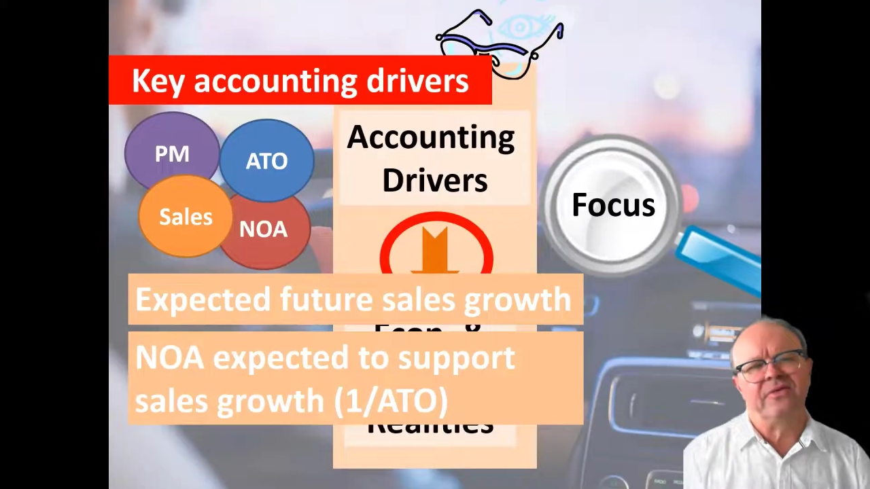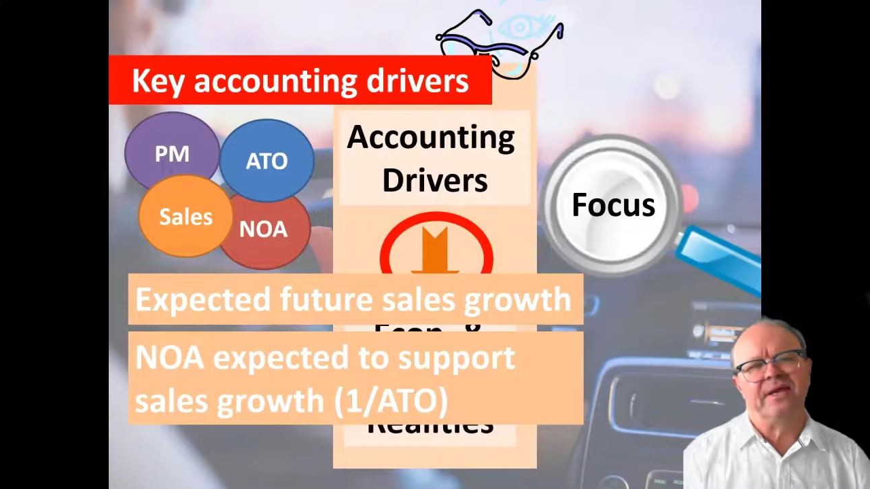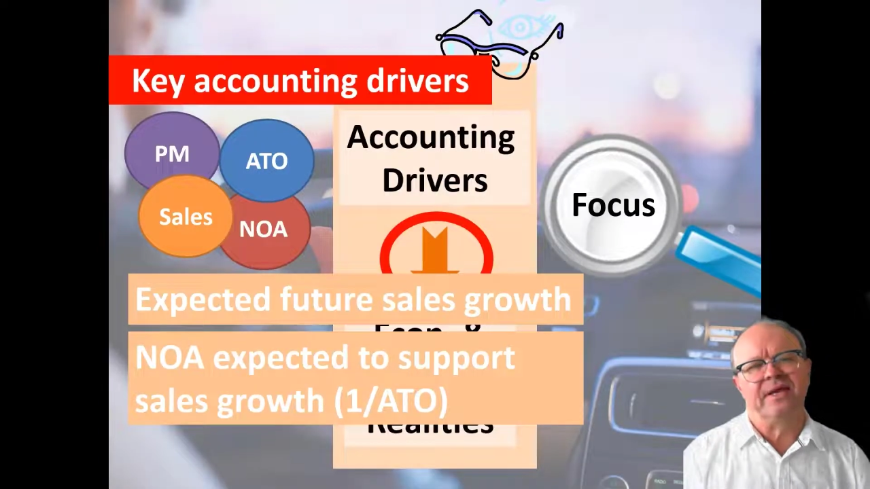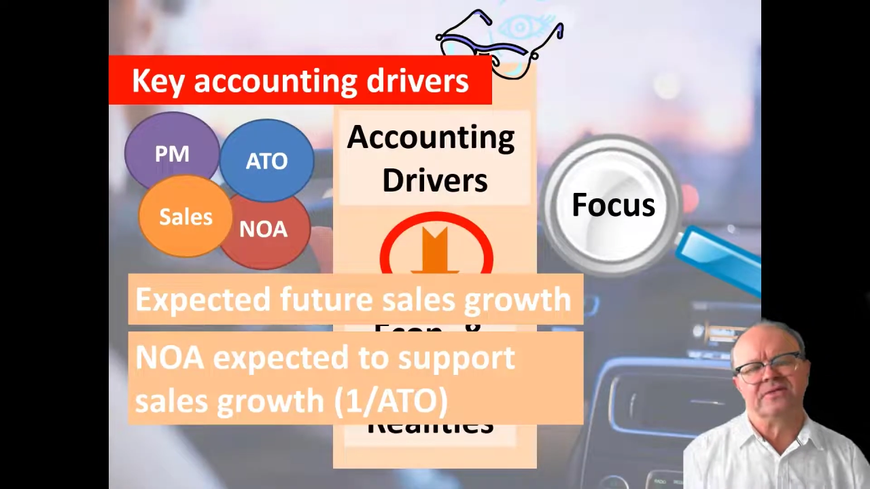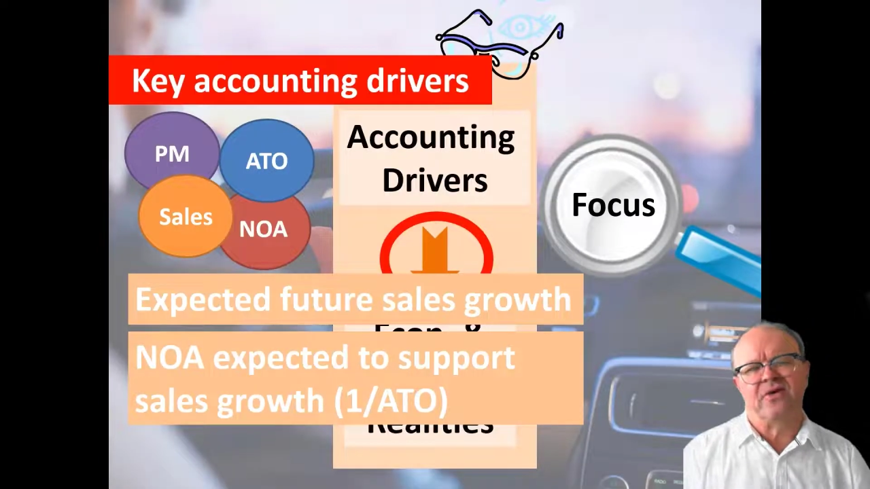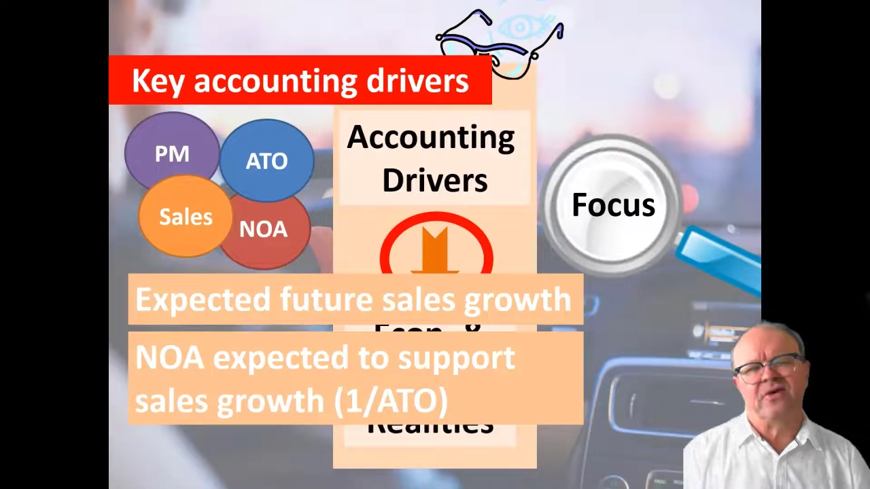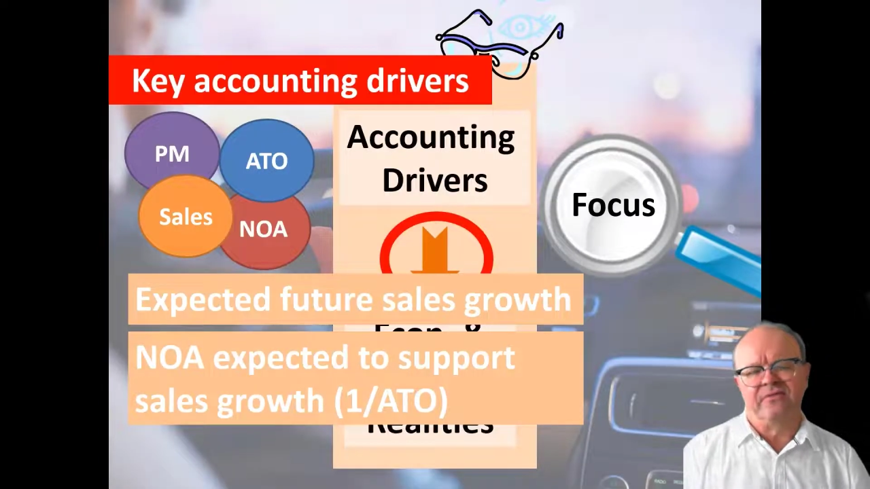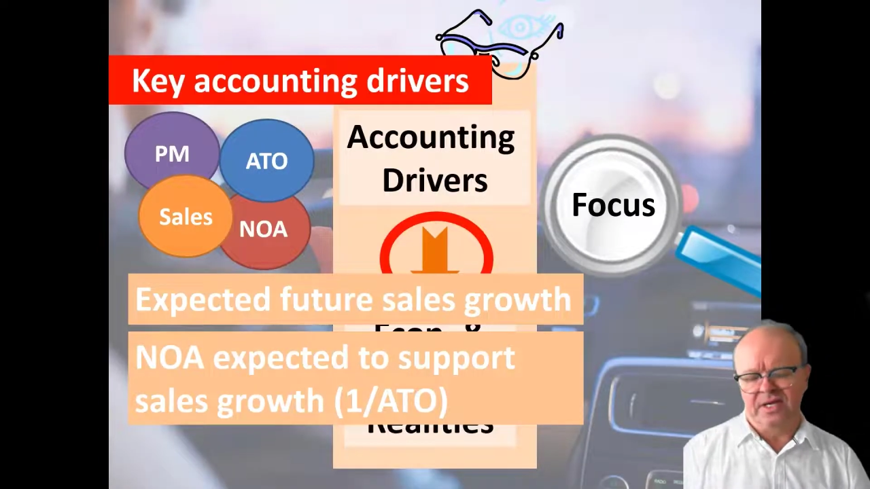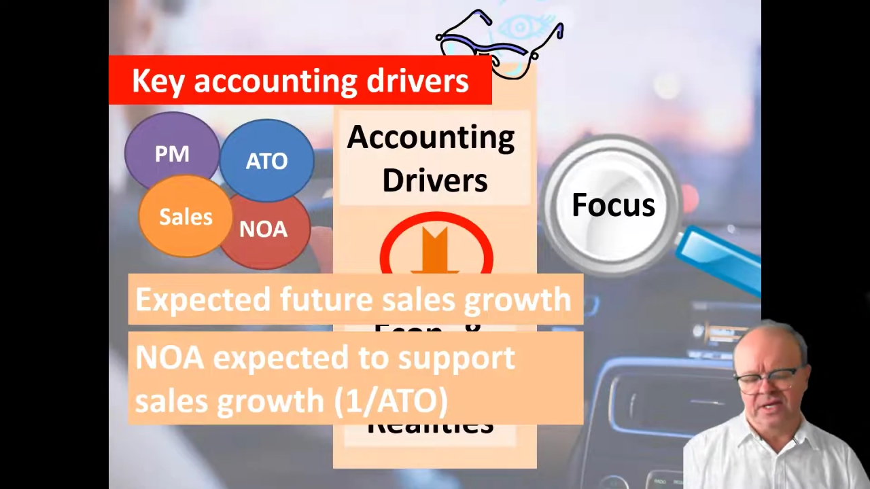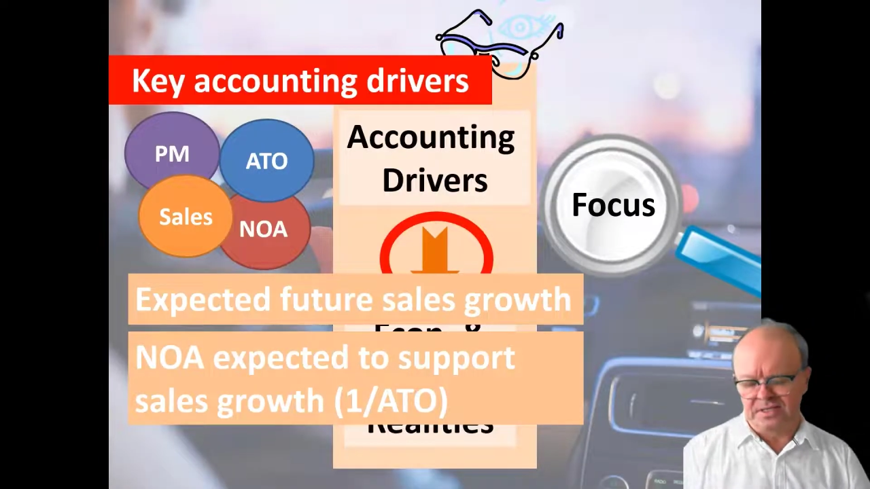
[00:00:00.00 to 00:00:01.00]
the next 5
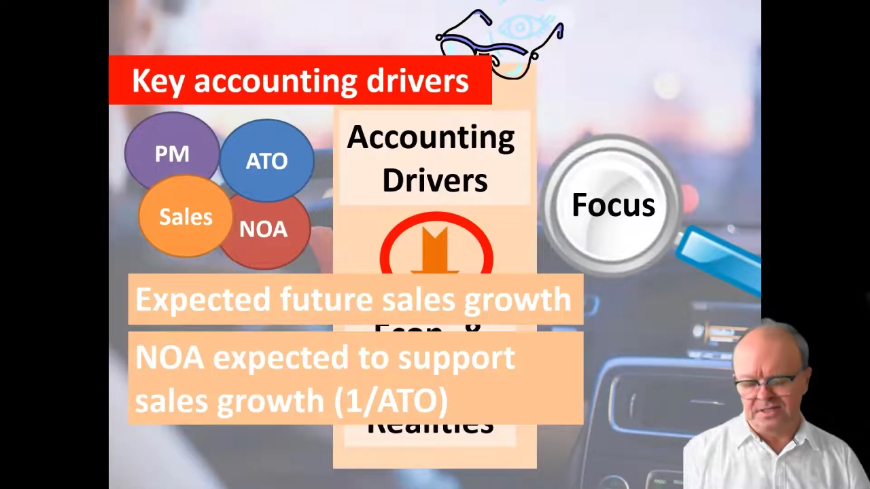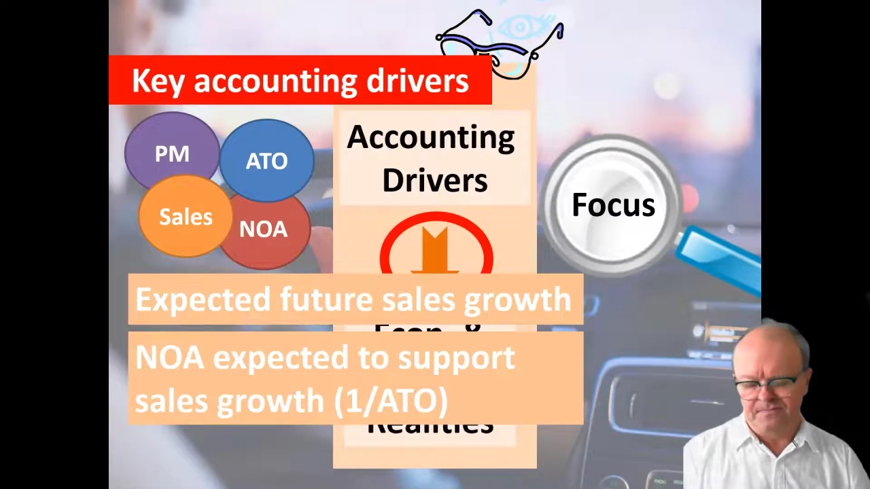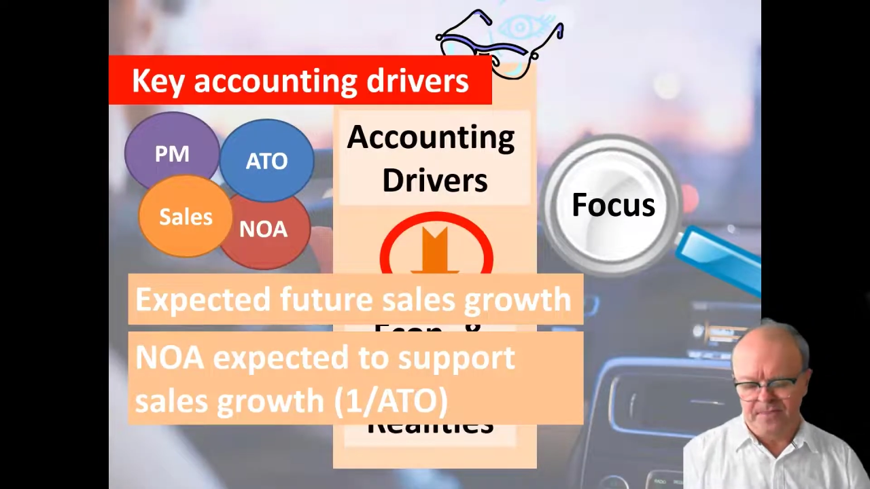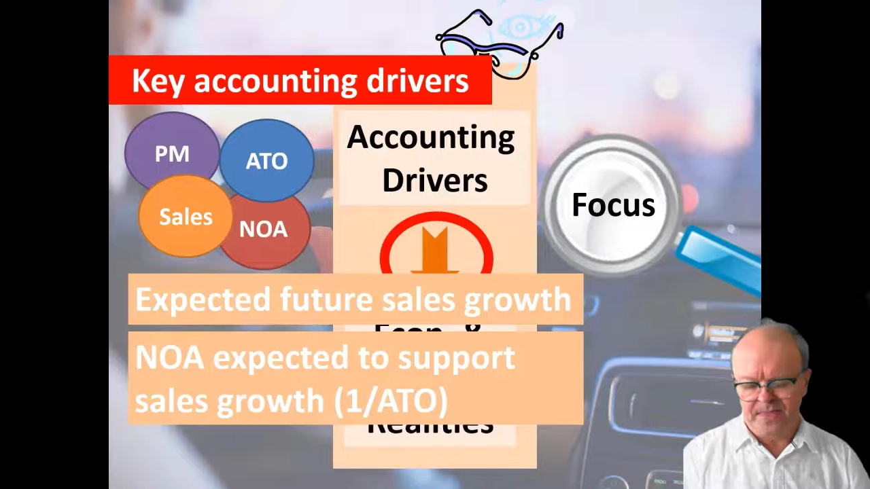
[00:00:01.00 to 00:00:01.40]
years.